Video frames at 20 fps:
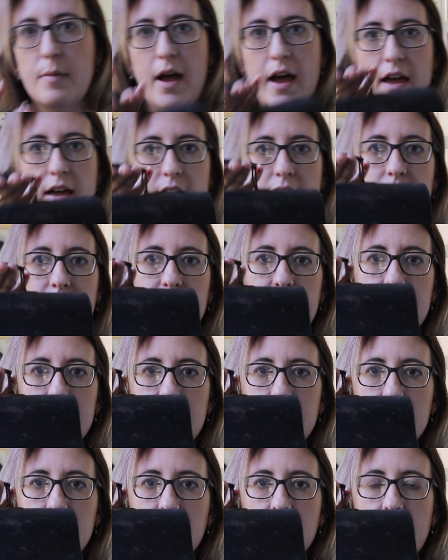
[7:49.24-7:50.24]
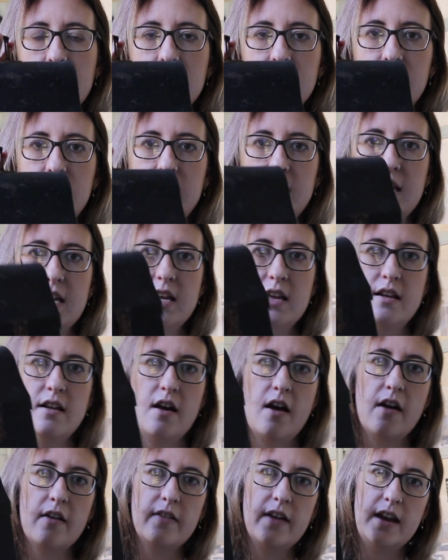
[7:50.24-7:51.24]
my vintage lunch tin
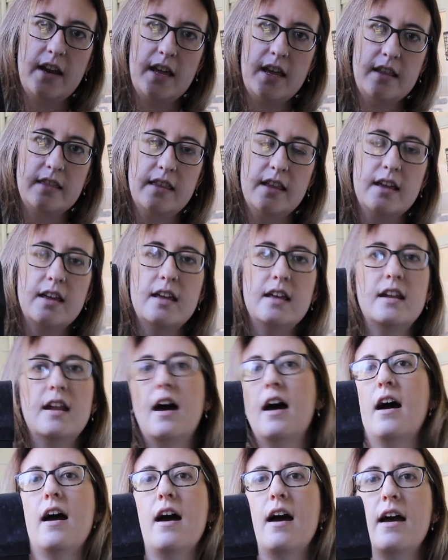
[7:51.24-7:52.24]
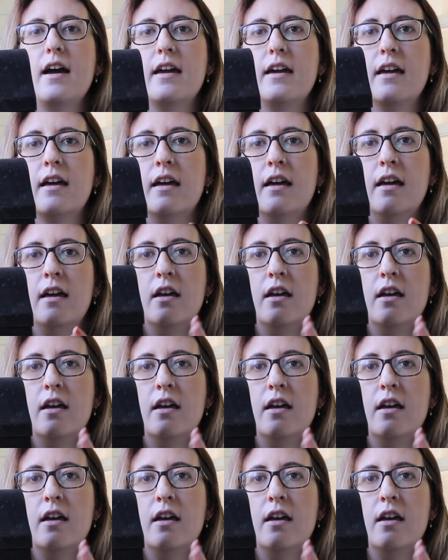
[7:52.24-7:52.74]
already that I